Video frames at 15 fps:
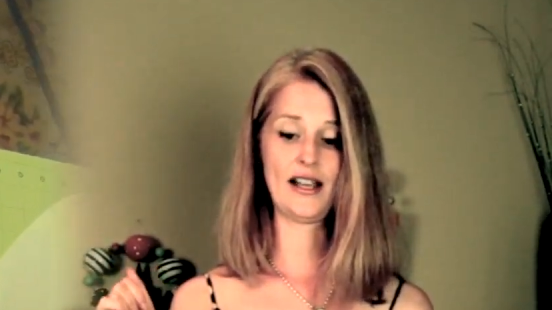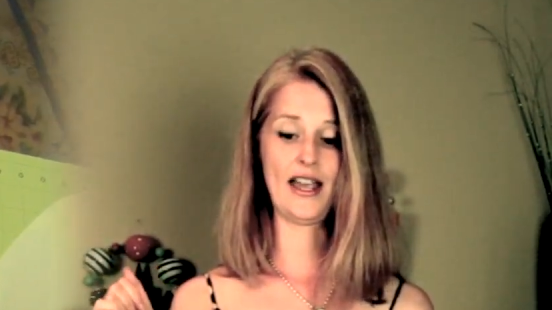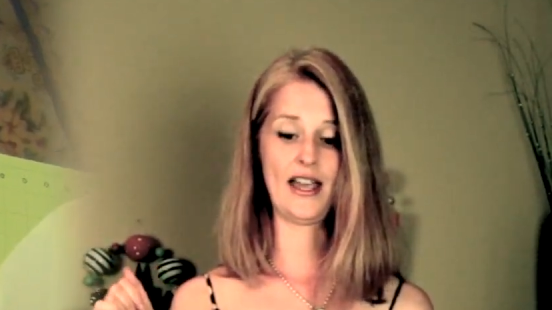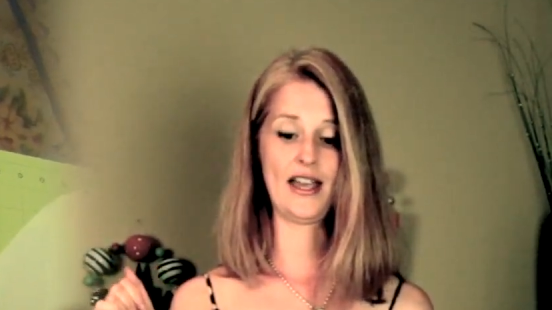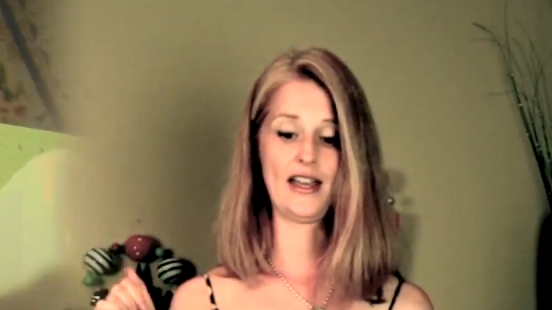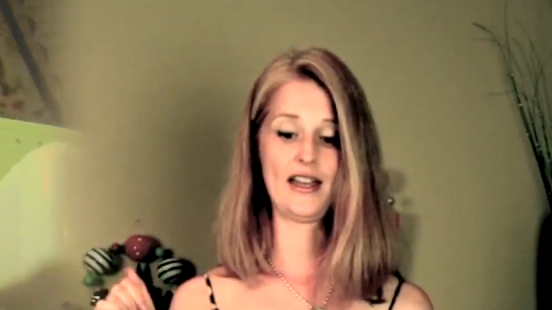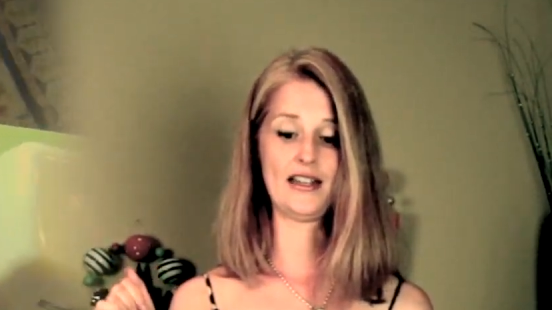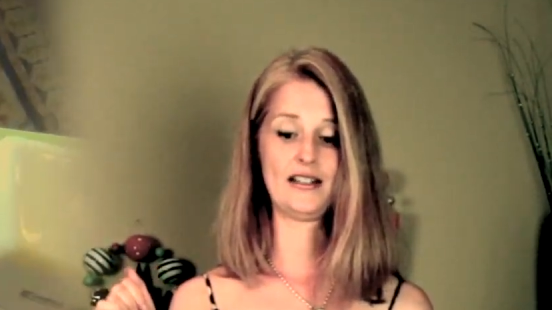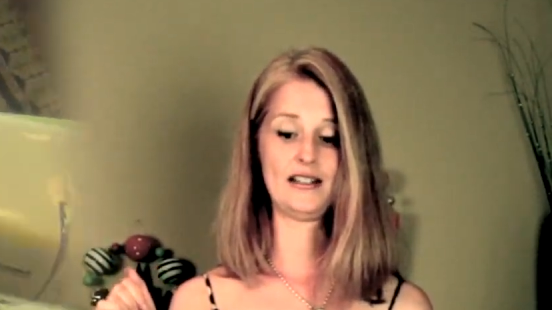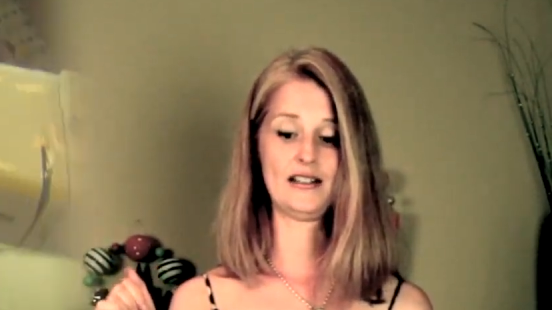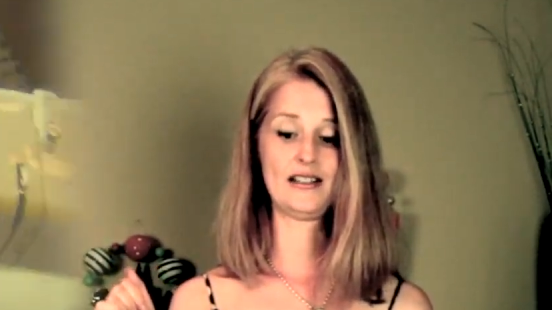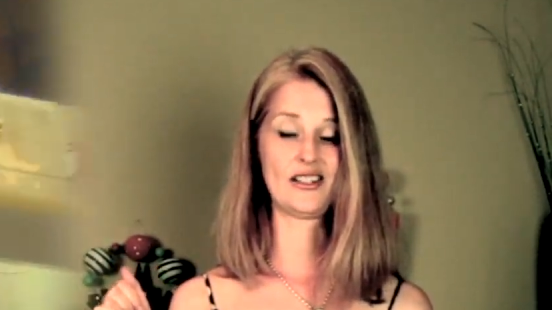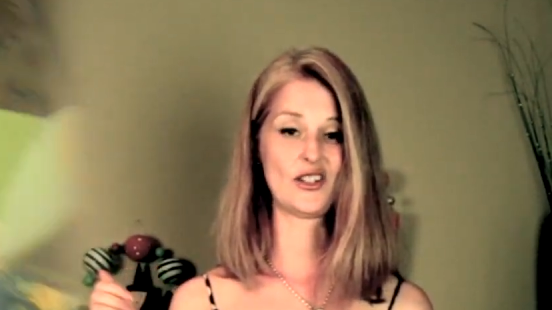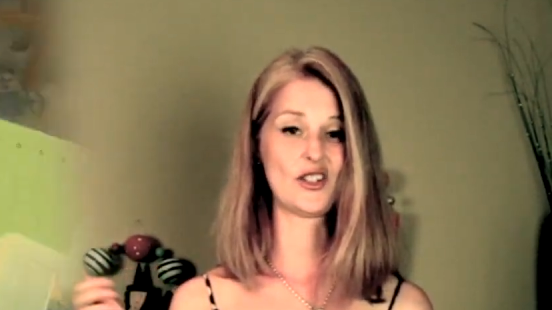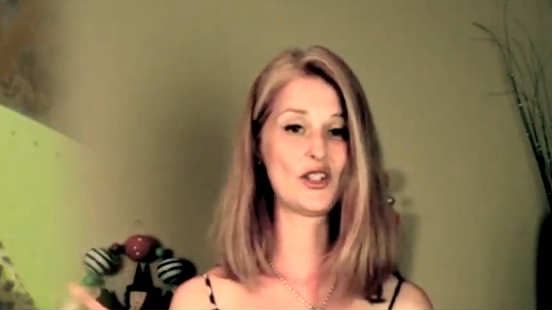
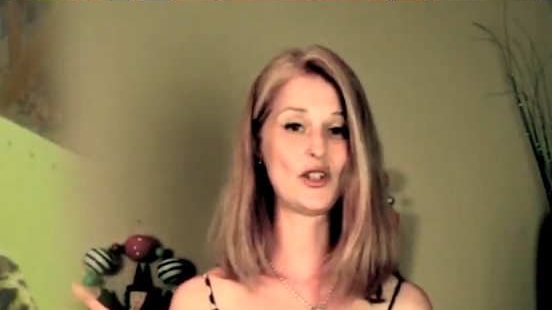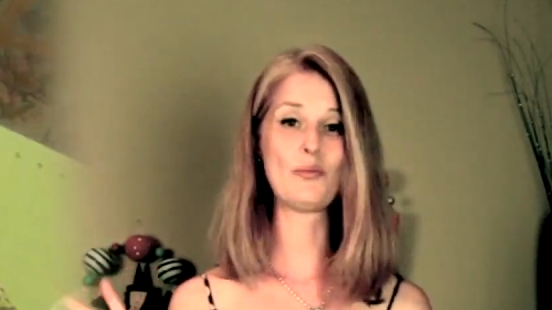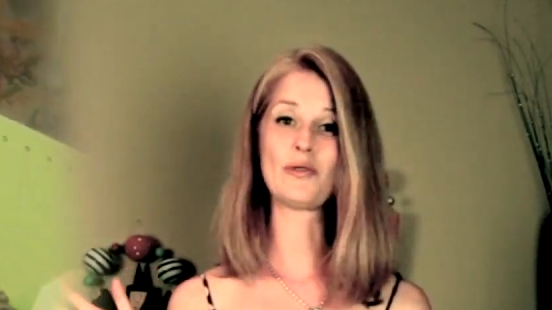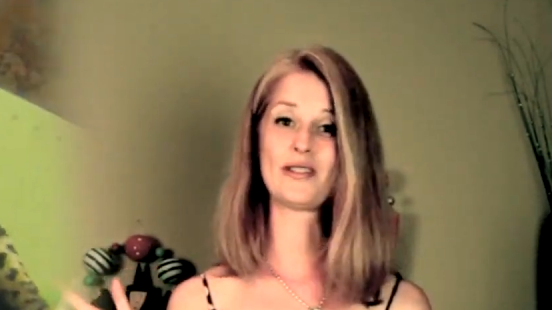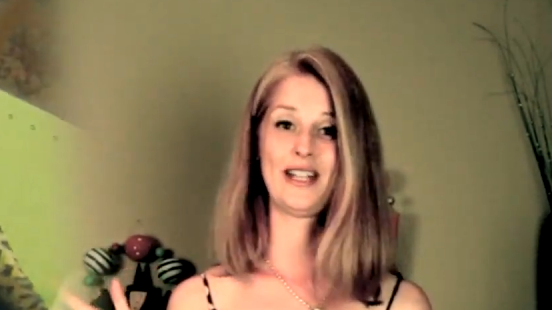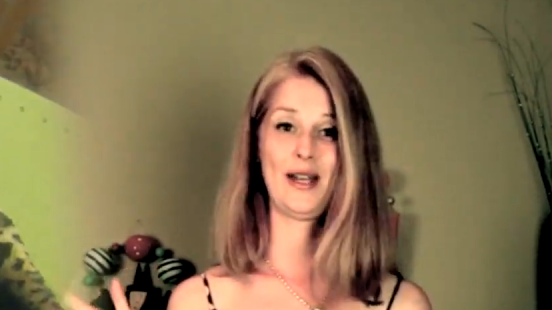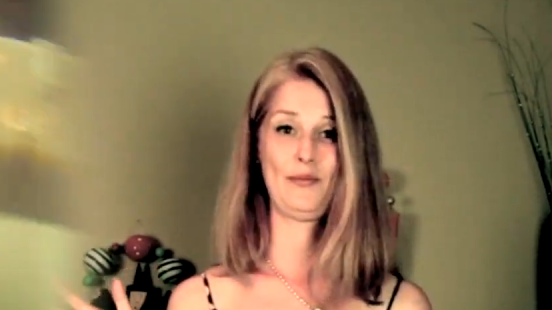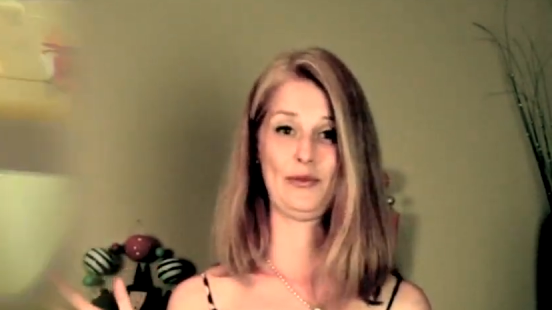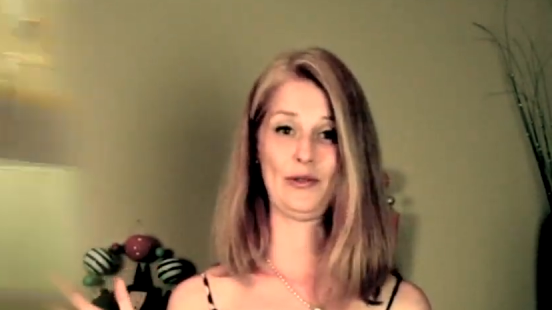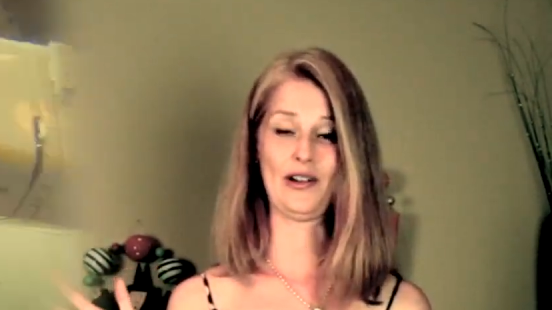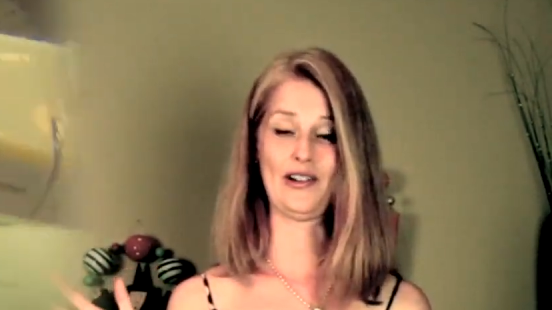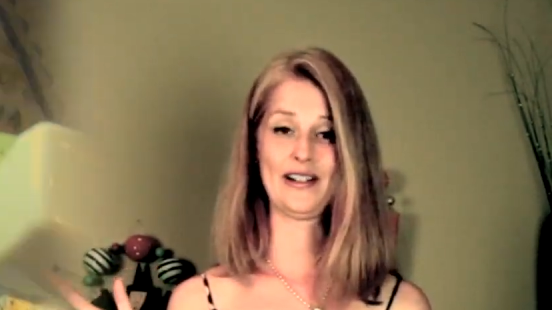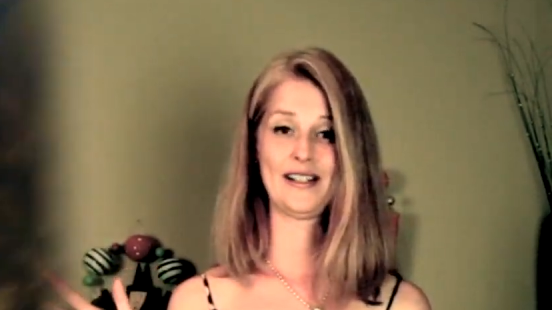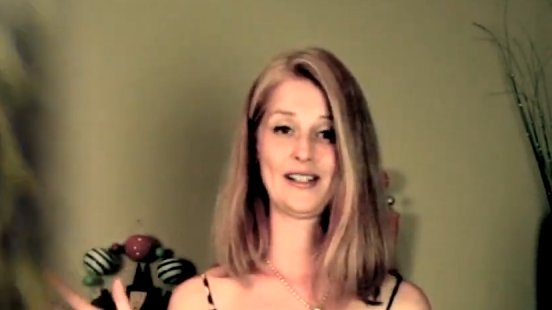and they're super temporary.